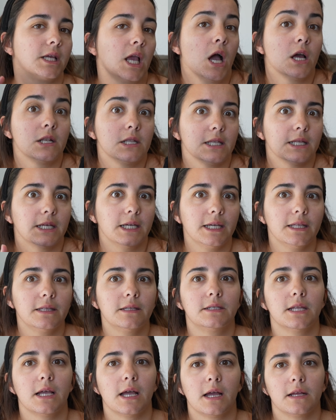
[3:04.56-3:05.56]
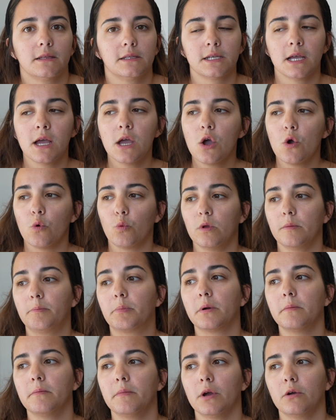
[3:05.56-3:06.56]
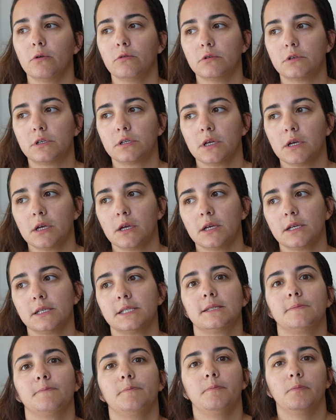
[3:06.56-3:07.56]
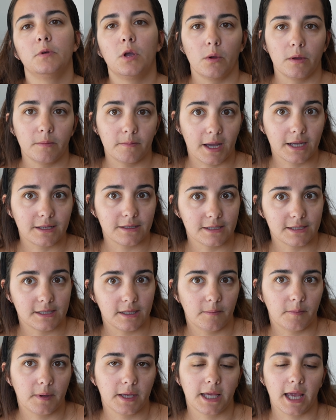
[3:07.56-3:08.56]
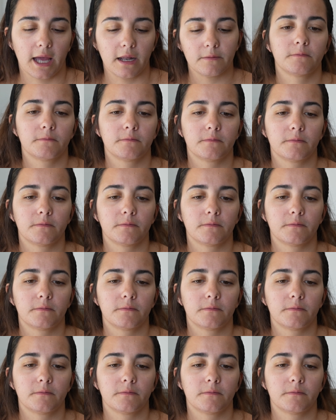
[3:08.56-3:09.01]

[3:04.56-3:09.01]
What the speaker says: cuddly, that will promote going back to sleep again.